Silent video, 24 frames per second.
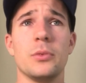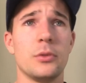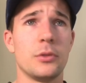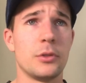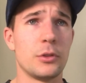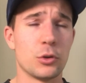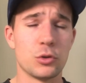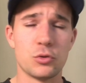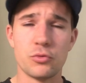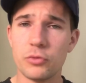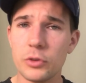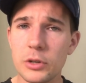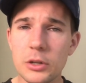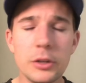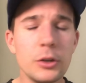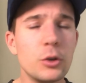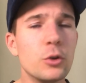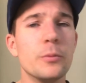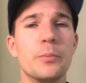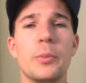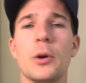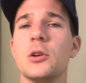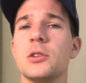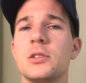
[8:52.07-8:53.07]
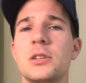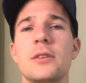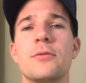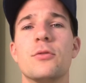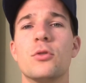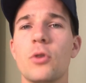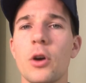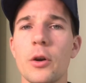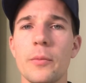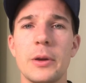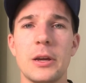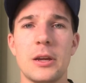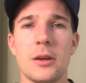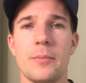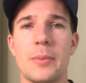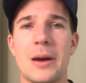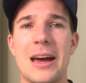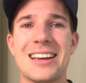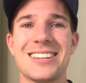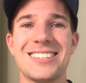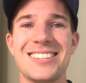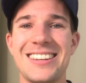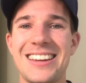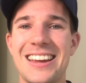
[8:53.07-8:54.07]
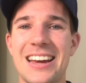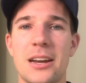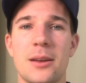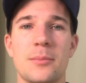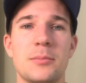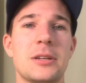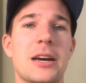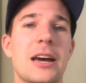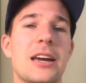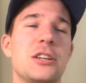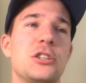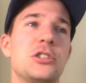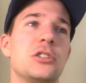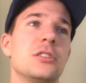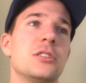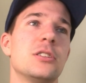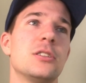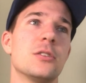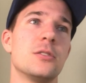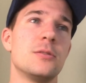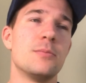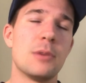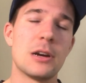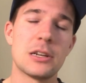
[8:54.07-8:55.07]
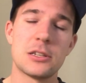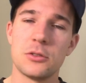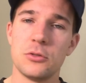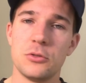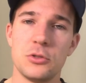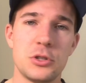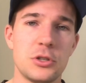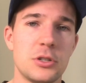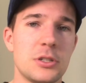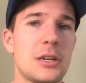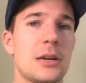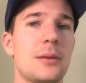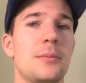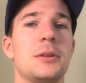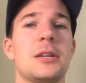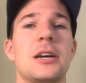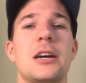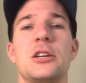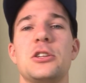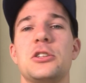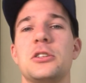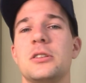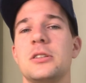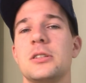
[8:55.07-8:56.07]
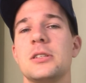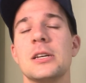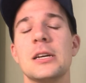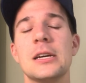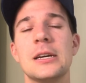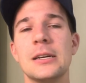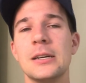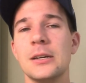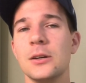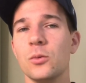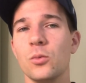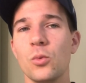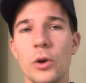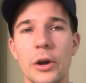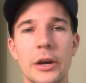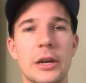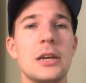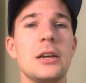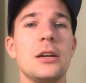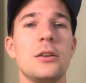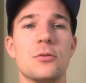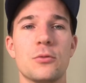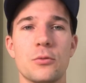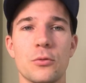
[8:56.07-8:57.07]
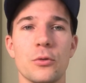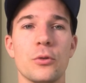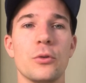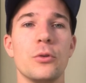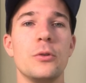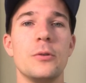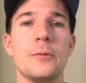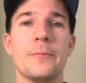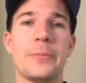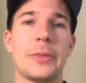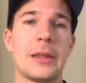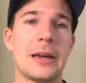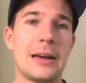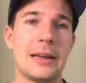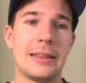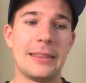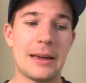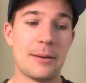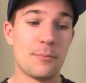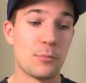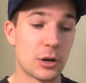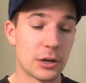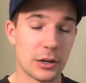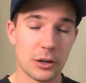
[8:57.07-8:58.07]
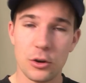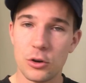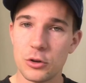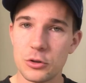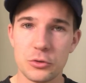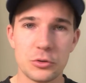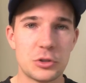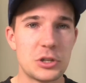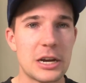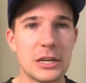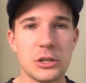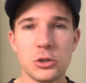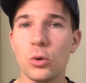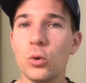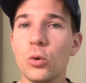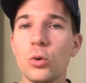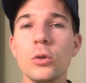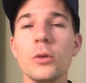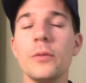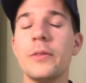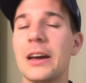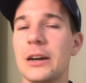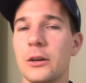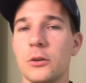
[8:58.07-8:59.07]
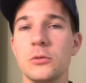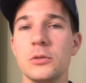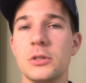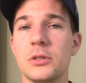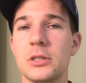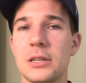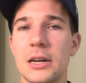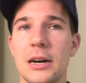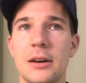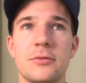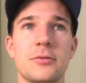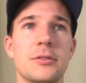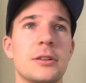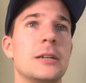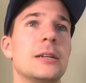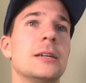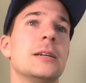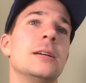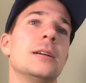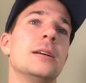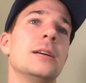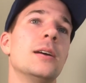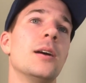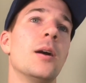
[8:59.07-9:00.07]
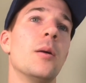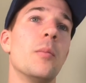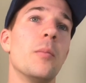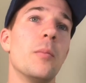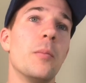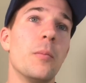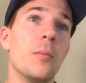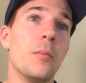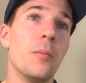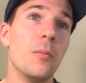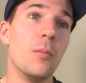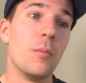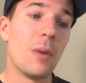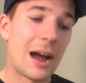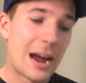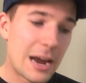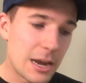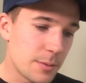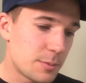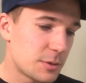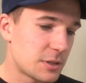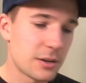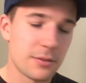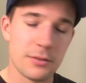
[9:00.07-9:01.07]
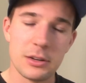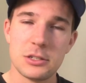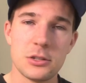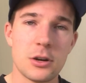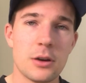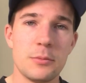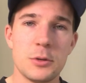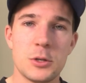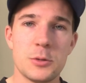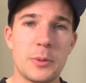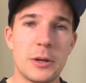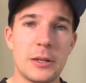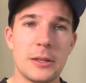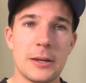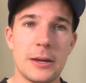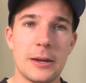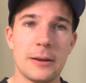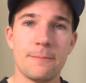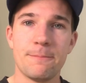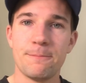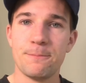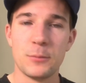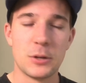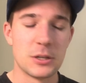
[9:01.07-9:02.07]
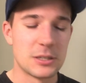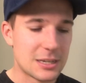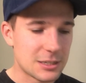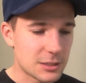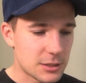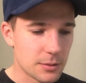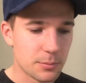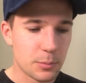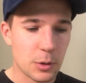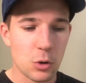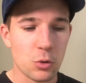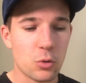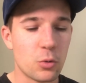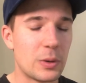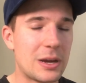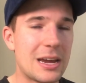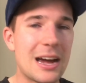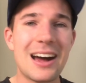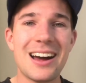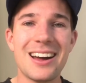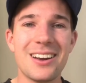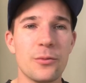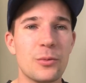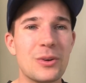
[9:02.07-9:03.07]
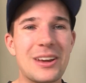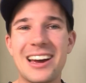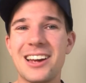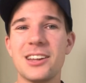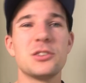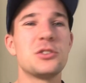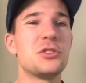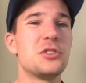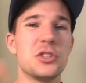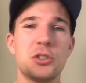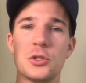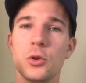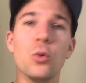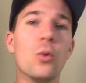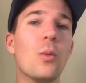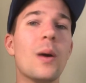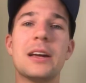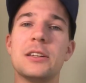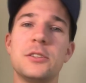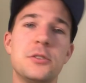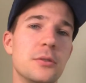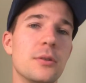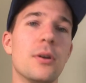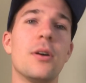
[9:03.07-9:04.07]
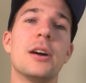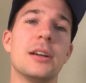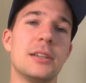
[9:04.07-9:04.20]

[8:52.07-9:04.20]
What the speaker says: Those really good positive aerobic capacity adaptations, those muscle endurance adaptations, working through that mitochondrial change, all of that good stuff. 80% of our time is spent there, because that's the bulk. We can't just always do high